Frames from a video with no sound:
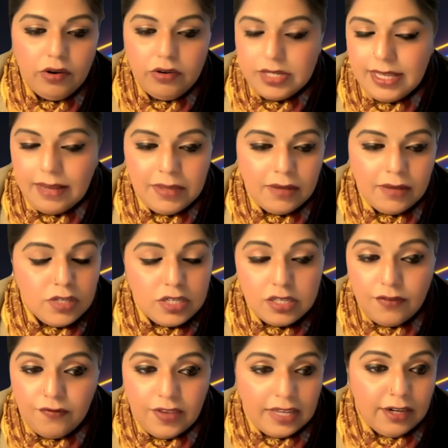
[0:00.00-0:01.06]
or something, which
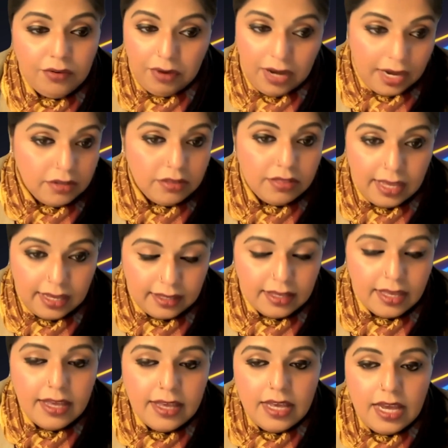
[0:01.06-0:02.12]
is a very rare thing.